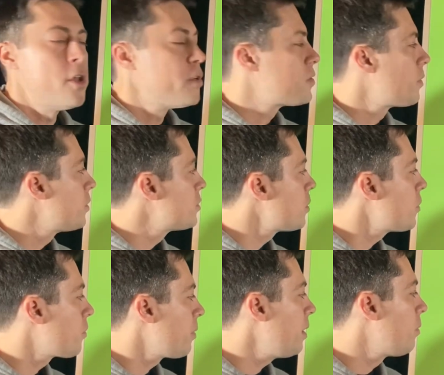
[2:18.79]
So those are
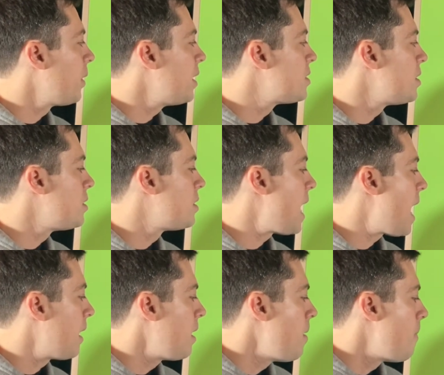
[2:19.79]
3 reasons
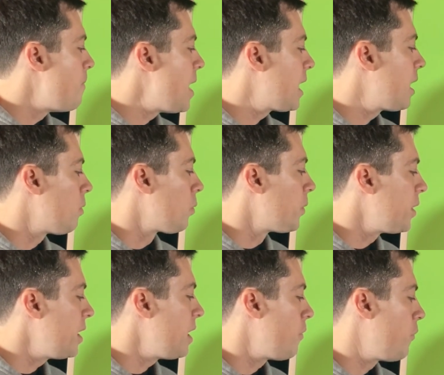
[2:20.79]
that make it
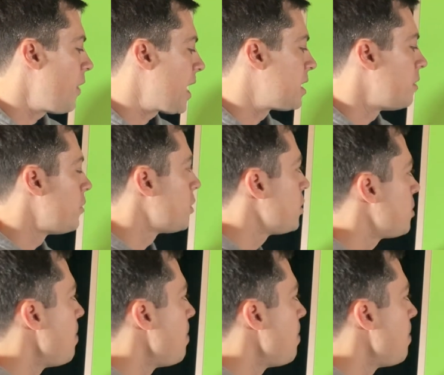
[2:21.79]
really effective. You're just